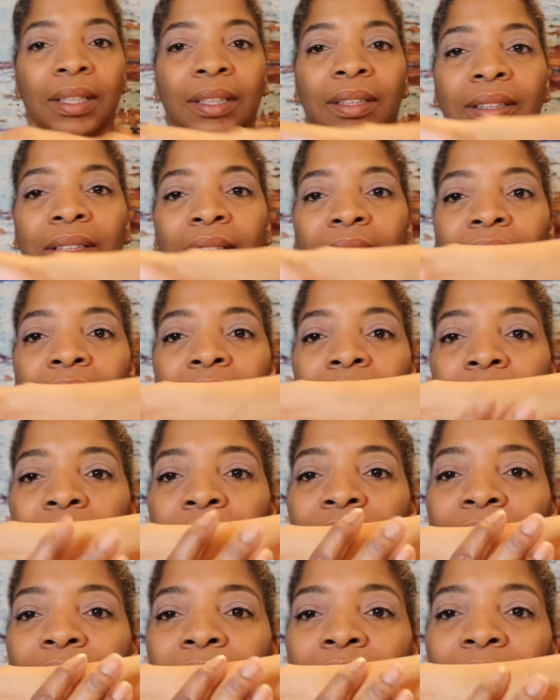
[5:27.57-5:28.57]
see. So
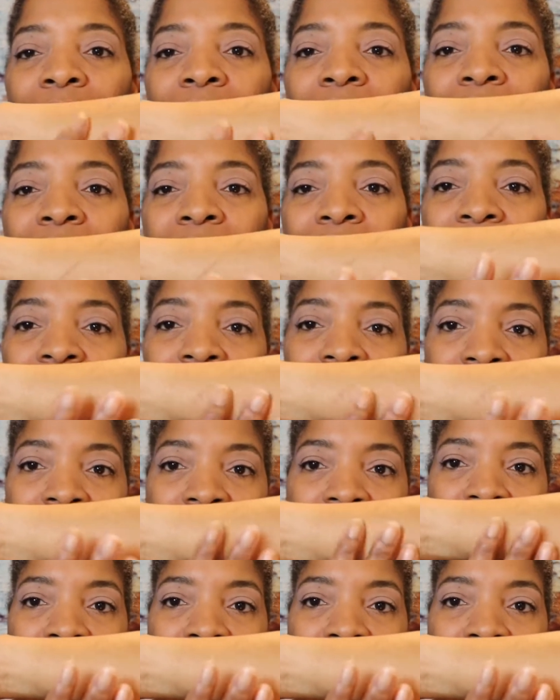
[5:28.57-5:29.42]
if I do this